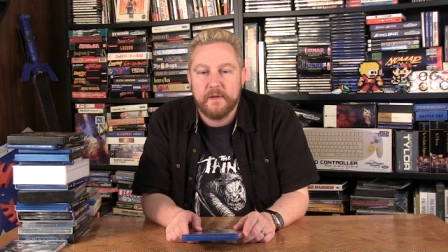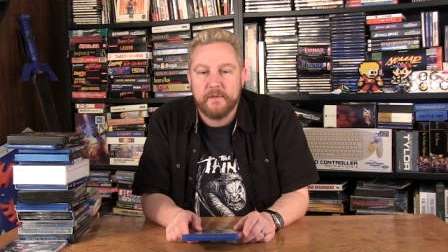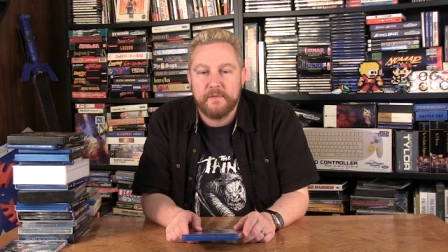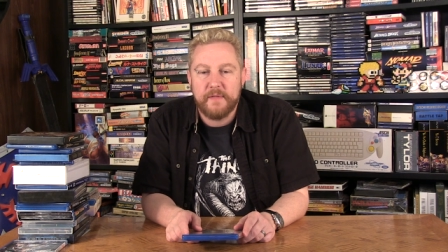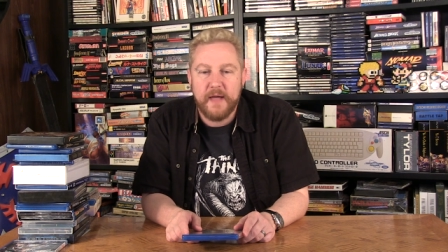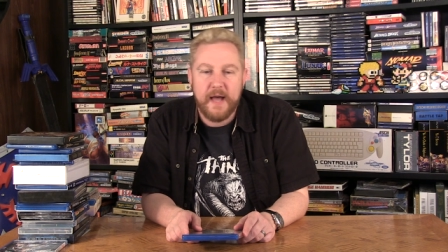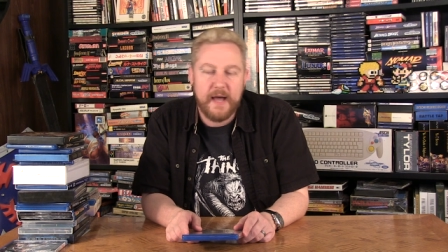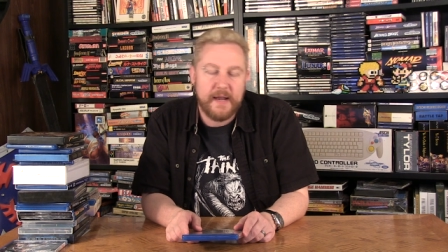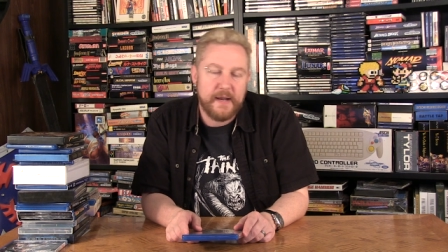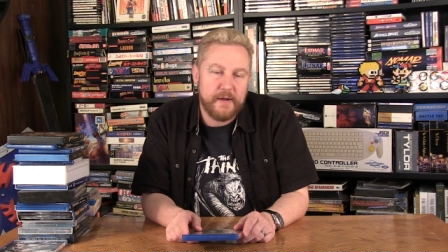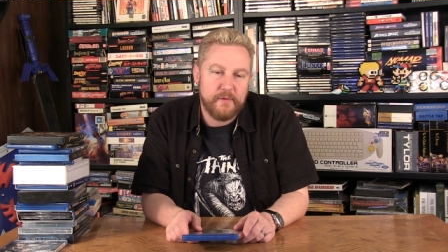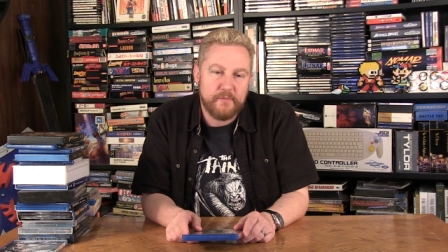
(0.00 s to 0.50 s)

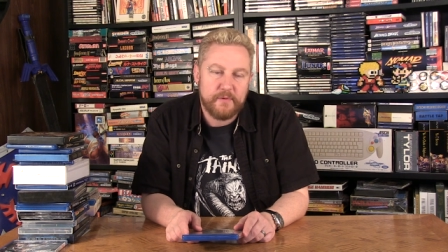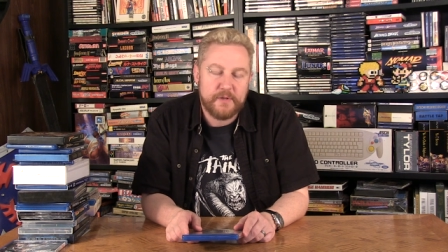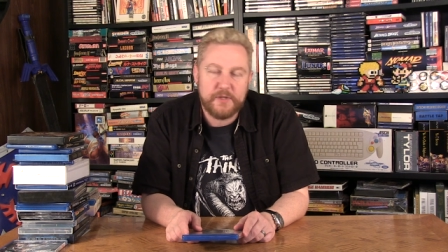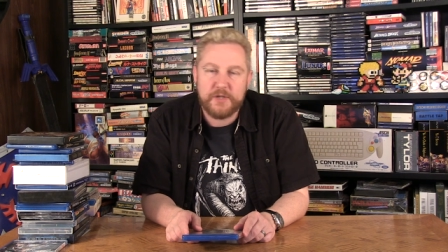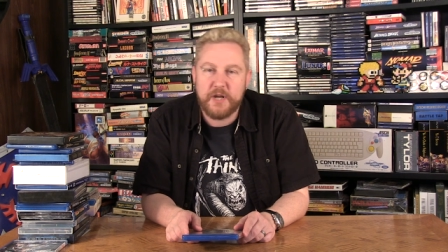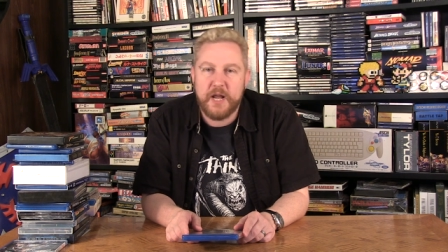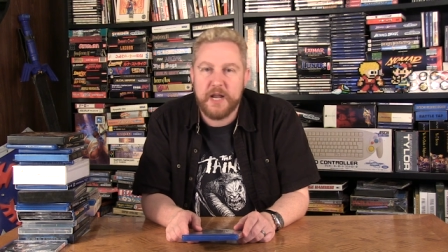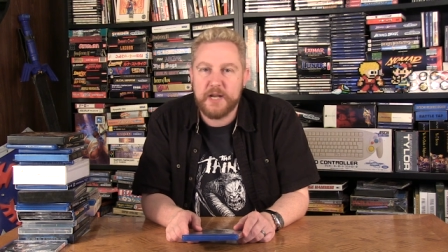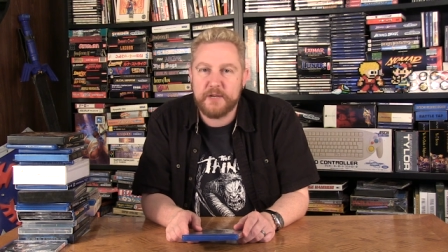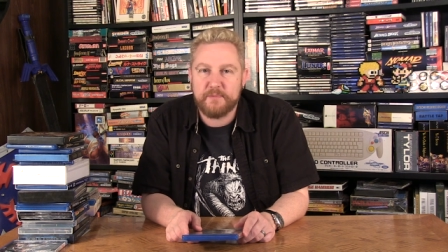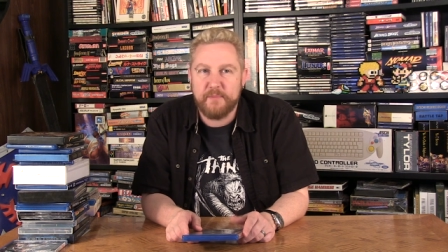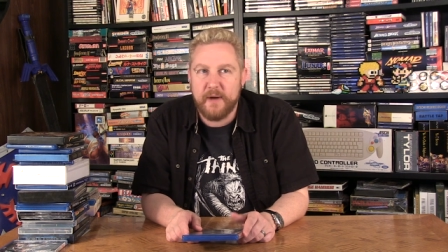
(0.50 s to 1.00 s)
that it would
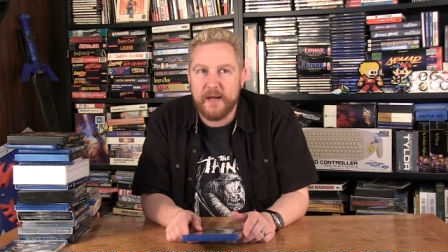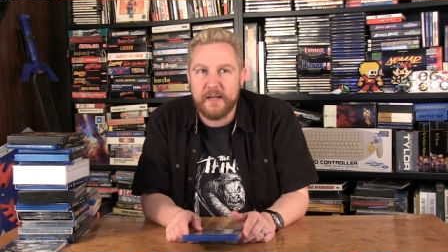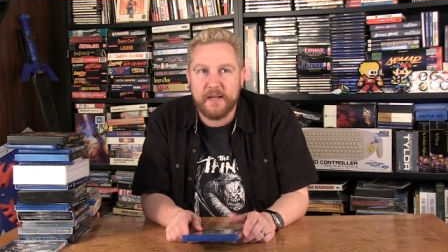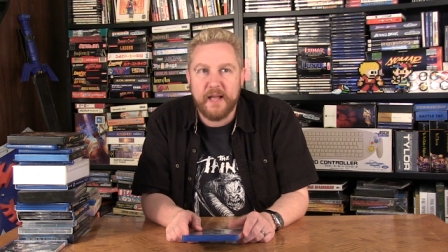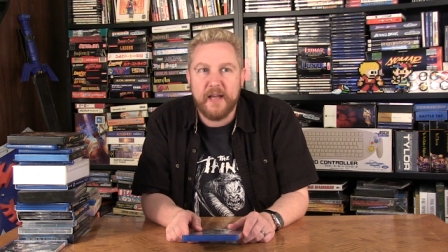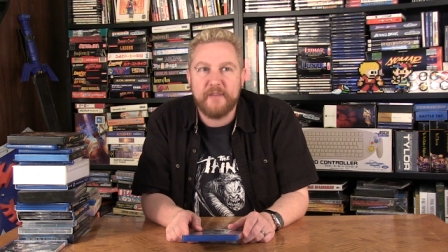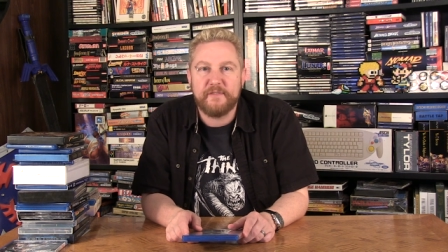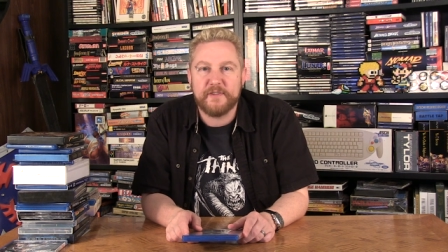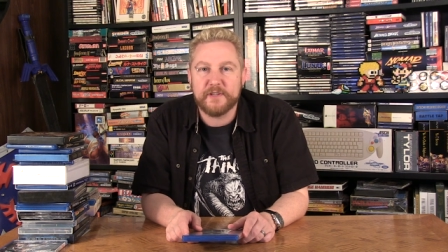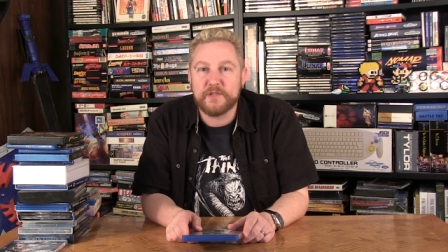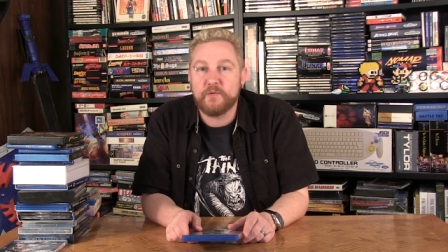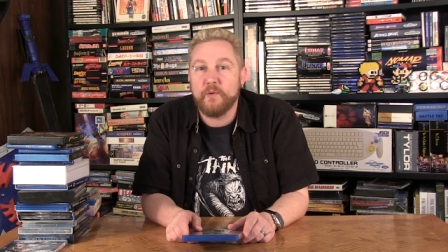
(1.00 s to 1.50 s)
change my
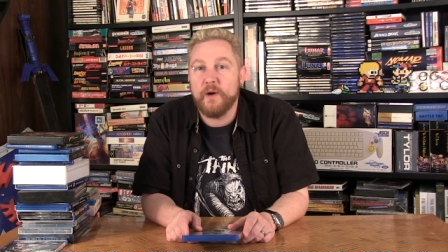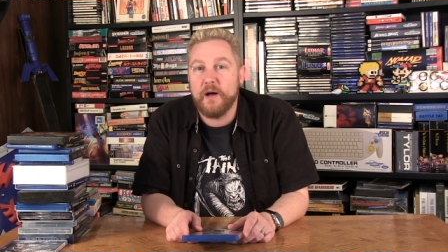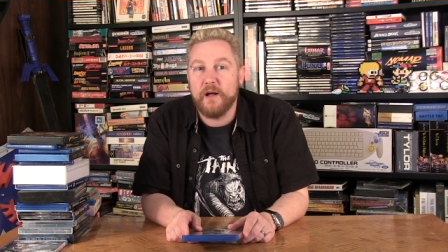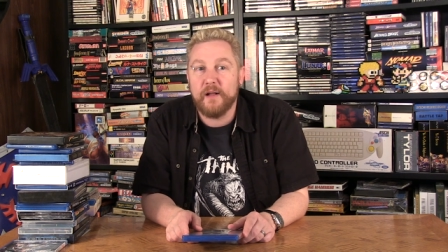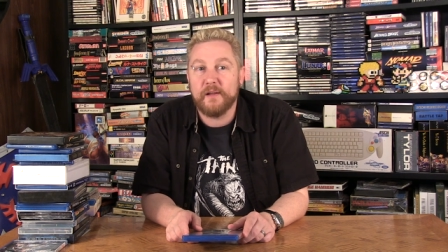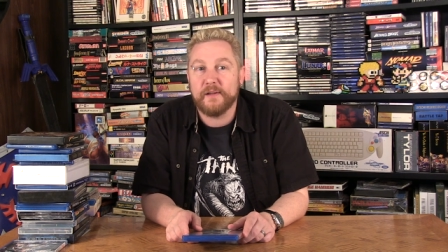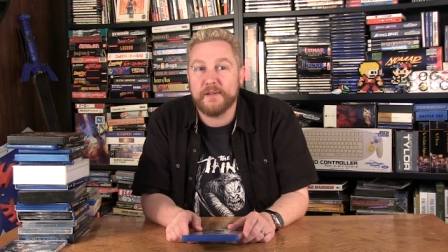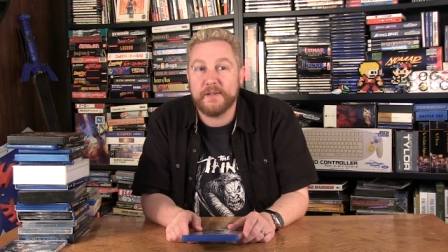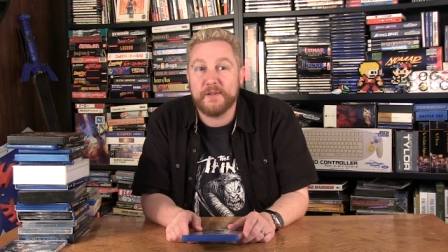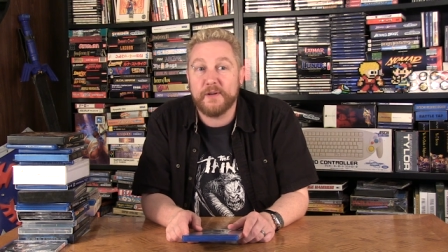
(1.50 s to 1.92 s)
life as well.